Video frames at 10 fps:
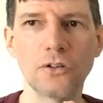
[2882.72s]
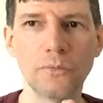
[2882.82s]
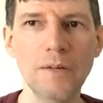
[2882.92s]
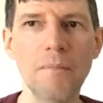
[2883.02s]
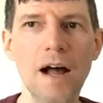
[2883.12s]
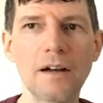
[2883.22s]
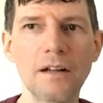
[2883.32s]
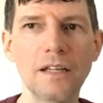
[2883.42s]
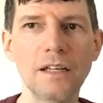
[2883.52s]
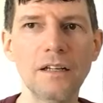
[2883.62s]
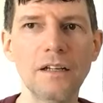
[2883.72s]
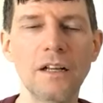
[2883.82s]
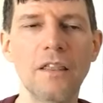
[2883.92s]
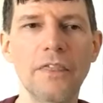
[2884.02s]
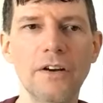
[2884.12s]
you're remodeling it,
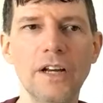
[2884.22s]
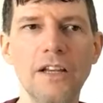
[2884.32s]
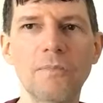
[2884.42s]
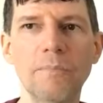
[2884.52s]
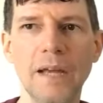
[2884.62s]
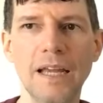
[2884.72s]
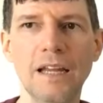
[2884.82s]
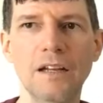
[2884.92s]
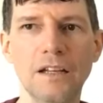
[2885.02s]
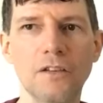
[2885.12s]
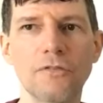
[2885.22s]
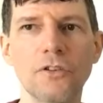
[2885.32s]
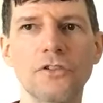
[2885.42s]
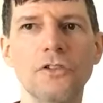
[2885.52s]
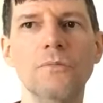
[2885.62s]
there is pain in the
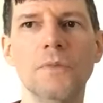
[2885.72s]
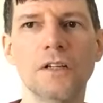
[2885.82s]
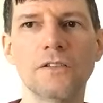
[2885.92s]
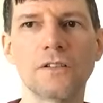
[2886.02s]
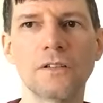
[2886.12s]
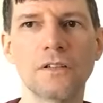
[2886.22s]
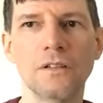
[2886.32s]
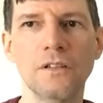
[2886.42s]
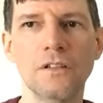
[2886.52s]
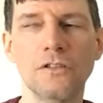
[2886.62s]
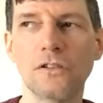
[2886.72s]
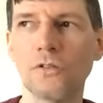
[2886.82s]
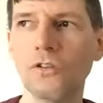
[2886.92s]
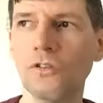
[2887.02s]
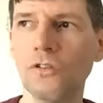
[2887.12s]
first two months.
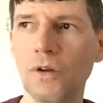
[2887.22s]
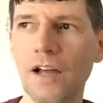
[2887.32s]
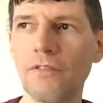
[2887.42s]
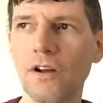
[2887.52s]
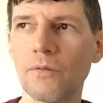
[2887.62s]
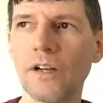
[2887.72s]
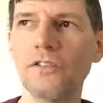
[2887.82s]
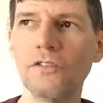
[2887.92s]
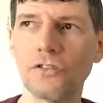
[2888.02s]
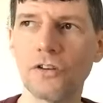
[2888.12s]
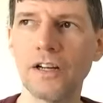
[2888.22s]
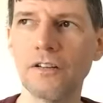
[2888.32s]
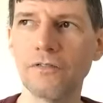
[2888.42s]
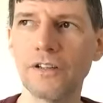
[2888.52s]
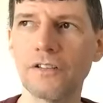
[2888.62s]
So you, you have arthritis, you're
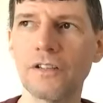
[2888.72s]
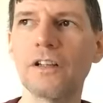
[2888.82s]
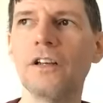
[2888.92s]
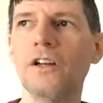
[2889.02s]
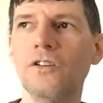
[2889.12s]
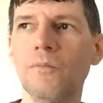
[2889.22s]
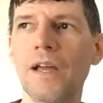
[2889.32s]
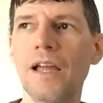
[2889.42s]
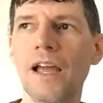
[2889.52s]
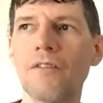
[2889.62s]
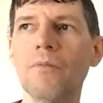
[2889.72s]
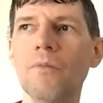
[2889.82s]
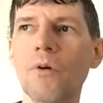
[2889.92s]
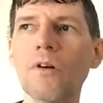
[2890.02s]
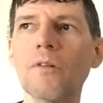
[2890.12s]
trying to fix it. You may have
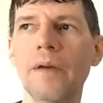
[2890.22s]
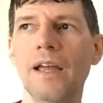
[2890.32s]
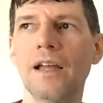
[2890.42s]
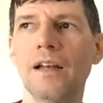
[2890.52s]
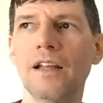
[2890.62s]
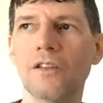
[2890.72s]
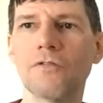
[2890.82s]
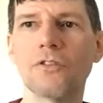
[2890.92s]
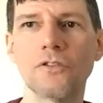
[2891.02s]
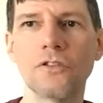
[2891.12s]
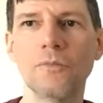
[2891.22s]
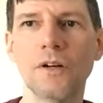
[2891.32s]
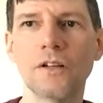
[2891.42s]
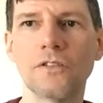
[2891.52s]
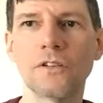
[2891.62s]
more pain in the first two
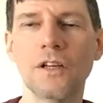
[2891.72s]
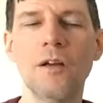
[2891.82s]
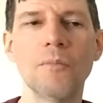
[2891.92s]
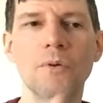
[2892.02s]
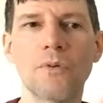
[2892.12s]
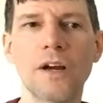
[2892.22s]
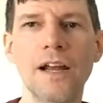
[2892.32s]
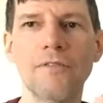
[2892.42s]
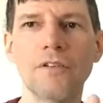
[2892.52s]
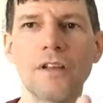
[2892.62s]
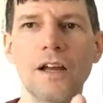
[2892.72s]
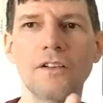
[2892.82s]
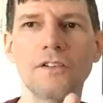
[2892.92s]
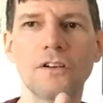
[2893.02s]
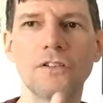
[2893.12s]
months, but right after that,
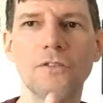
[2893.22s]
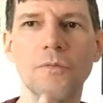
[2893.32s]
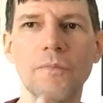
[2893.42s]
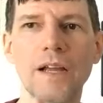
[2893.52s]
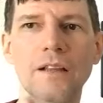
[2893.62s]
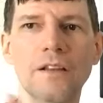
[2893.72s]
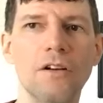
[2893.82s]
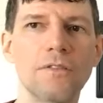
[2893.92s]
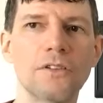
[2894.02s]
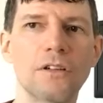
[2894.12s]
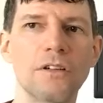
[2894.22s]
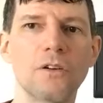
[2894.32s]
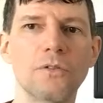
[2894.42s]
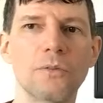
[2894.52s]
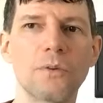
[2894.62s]
it starts to abate and then all of a sudden
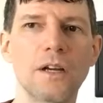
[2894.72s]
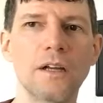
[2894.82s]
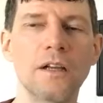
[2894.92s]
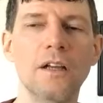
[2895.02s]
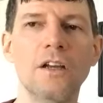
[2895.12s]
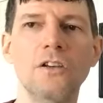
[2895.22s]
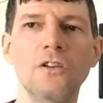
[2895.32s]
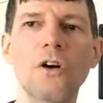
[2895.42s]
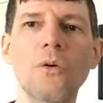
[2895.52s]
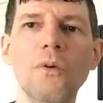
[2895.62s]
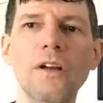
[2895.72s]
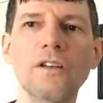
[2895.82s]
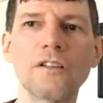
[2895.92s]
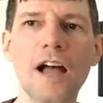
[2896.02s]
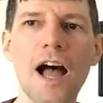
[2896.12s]
it goes away. You know when
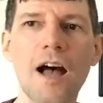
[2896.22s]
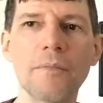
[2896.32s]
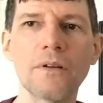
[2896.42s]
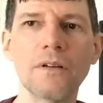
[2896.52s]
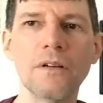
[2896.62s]
to stop